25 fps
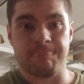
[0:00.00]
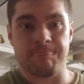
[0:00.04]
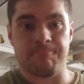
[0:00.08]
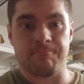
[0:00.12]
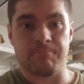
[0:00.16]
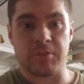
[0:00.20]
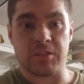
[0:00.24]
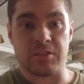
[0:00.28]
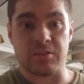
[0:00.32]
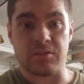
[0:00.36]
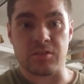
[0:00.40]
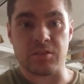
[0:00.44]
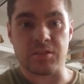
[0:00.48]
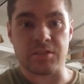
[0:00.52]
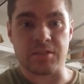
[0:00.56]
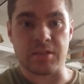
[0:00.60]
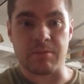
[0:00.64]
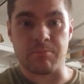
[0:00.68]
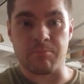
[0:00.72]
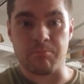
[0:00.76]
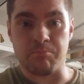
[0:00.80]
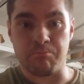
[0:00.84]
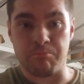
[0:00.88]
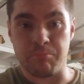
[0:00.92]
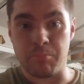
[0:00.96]
because he's
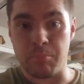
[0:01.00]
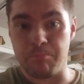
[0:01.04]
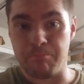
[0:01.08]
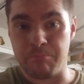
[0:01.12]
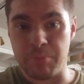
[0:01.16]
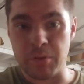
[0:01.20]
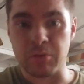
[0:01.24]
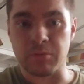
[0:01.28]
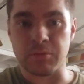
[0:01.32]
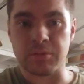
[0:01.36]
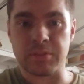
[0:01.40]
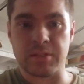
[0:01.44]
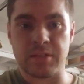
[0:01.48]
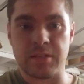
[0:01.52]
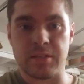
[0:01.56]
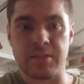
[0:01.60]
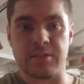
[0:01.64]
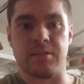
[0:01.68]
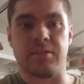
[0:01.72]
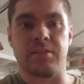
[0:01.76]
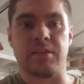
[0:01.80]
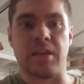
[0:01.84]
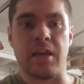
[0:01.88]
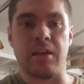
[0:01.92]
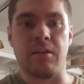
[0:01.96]
built his
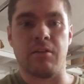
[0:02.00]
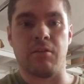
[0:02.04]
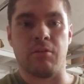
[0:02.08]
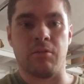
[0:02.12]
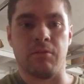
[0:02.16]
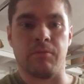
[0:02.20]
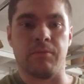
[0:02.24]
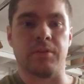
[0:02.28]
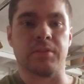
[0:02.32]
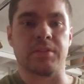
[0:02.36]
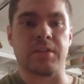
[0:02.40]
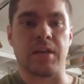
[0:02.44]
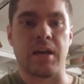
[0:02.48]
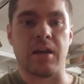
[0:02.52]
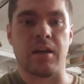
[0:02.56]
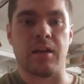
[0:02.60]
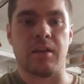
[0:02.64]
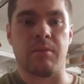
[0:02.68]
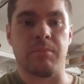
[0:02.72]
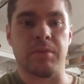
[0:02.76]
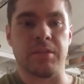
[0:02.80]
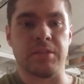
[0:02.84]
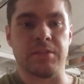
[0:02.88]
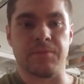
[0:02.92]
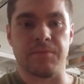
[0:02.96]
set over
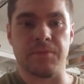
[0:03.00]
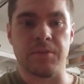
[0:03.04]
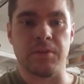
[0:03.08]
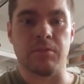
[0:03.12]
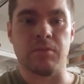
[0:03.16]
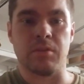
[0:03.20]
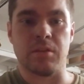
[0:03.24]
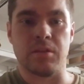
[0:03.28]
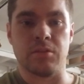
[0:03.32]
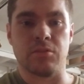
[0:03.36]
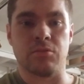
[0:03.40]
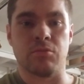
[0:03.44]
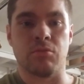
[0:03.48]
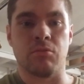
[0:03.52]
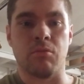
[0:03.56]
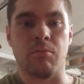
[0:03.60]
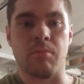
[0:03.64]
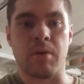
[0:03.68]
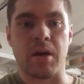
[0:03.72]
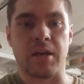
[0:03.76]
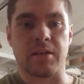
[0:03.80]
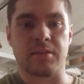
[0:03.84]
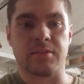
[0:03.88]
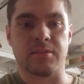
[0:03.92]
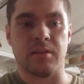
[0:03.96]
time. He's filled his
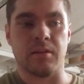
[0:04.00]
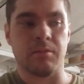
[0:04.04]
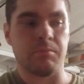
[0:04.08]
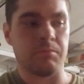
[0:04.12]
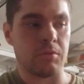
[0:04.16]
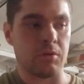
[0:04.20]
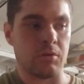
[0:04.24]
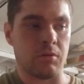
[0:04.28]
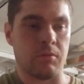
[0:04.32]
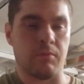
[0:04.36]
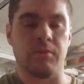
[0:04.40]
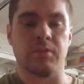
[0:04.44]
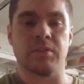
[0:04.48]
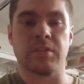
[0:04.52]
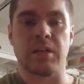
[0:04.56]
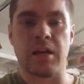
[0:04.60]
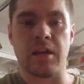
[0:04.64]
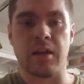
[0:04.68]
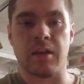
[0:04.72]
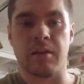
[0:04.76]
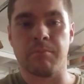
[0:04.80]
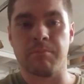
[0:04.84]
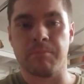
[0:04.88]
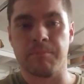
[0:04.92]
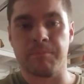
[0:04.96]
toolbox up over
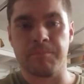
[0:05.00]
time.